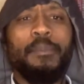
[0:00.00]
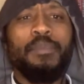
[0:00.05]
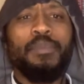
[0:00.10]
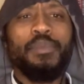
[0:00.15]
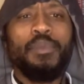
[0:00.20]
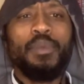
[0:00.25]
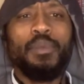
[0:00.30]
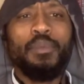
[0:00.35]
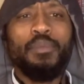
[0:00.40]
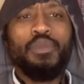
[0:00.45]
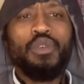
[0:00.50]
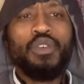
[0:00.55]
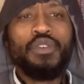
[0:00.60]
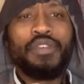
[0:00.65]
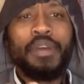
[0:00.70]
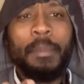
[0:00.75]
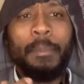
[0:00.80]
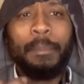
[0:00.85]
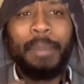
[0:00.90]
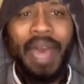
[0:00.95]

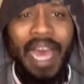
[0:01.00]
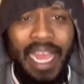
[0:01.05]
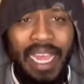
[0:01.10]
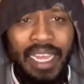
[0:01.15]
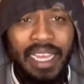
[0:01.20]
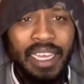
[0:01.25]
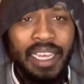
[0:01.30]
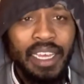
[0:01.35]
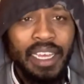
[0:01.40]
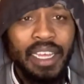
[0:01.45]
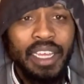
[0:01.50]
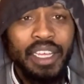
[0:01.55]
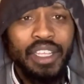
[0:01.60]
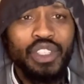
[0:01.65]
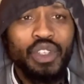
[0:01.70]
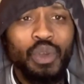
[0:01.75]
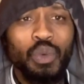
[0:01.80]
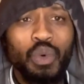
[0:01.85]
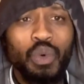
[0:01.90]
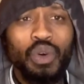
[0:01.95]
moving back
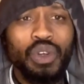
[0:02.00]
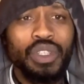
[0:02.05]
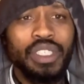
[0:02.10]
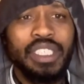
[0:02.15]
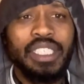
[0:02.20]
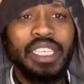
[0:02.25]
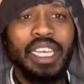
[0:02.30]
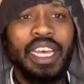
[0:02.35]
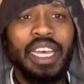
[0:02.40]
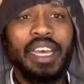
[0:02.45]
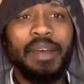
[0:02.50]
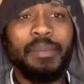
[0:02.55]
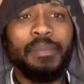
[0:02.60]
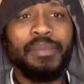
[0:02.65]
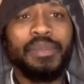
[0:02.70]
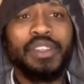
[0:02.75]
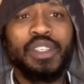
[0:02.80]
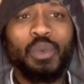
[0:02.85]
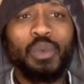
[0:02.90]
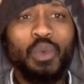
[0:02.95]
towards
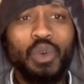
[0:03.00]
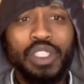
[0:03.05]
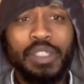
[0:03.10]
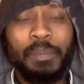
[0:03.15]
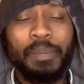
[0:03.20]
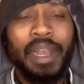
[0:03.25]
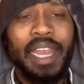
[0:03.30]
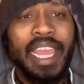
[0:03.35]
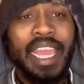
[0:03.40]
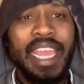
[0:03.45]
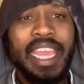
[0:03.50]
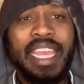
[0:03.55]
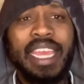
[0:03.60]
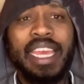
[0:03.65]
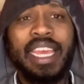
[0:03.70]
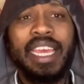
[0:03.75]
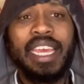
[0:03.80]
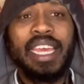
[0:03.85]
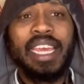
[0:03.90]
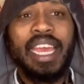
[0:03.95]
play,
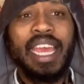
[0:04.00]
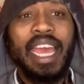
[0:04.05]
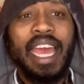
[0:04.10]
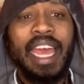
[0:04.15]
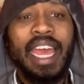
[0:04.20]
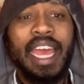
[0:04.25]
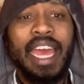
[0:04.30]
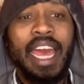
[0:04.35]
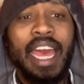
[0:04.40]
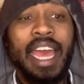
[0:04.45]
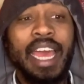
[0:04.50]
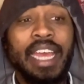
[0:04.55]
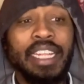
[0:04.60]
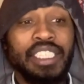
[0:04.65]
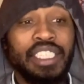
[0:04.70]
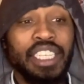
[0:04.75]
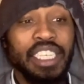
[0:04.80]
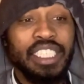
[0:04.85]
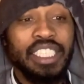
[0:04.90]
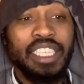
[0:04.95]

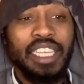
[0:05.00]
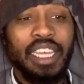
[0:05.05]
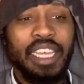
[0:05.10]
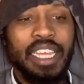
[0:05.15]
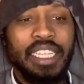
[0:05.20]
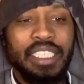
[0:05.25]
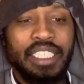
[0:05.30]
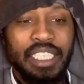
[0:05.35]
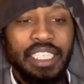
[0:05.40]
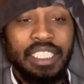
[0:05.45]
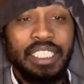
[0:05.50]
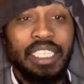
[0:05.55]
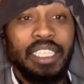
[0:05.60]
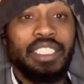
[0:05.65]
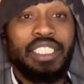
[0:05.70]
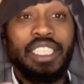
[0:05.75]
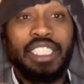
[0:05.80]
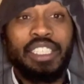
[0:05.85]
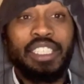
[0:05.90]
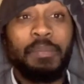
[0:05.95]
just
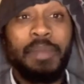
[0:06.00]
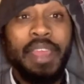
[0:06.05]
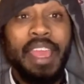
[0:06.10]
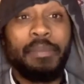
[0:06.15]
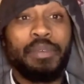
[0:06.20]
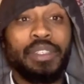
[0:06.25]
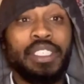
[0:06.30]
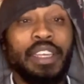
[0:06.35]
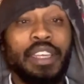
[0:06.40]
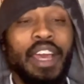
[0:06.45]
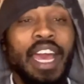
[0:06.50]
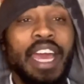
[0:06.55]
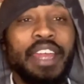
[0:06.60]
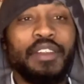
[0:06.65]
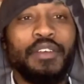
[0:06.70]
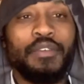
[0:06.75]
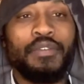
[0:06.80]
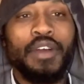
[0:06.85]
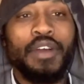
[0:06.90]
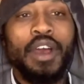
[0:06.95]
to be able to kind
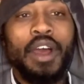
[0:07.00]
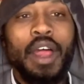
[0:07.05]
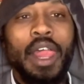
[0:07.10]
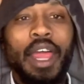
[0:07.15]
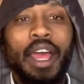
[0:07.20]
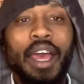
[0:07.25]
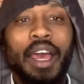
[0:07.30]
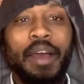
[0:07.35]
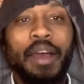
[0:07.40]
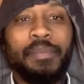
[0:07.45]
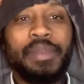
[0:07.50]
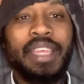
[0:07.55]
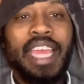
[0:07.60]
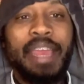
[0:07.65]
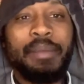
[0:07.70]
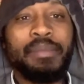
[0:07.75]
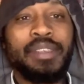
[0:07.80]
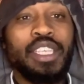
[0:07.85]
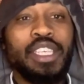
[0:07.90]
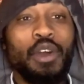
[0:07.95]
of get
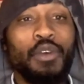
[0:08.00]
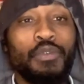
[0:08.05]
himself